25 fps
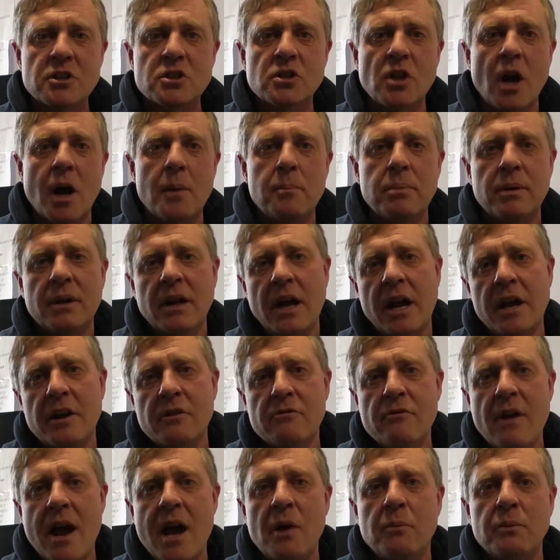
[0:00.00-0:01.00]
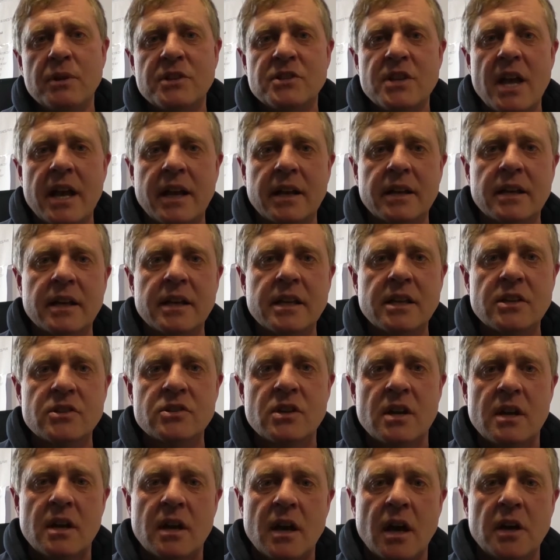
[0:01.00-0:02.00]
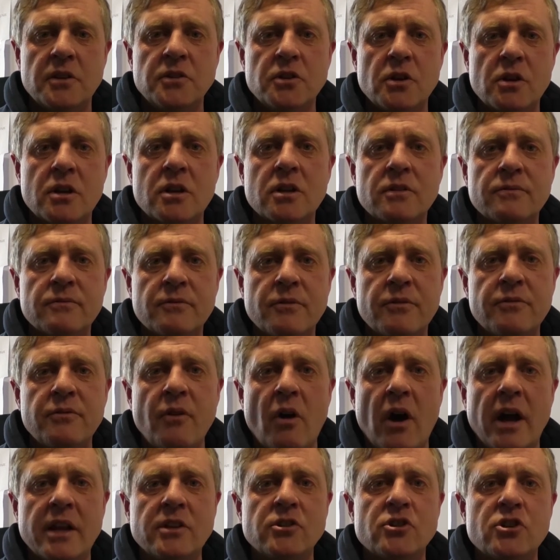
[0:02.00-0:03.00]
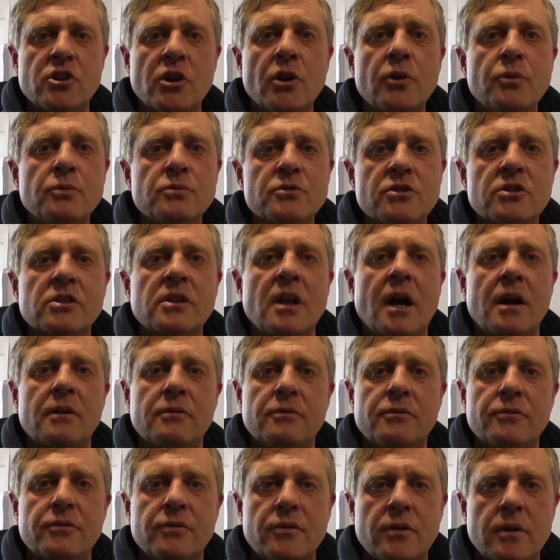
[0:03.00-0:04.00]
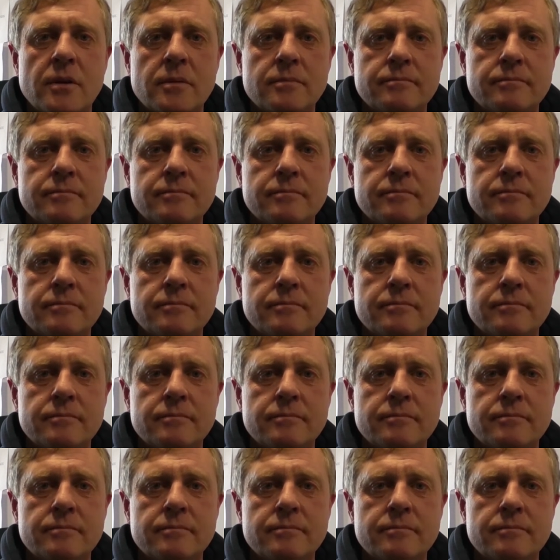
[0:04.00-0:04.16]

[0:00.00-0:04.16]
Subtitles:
start playing around with techniques, and you can fine tune stuff.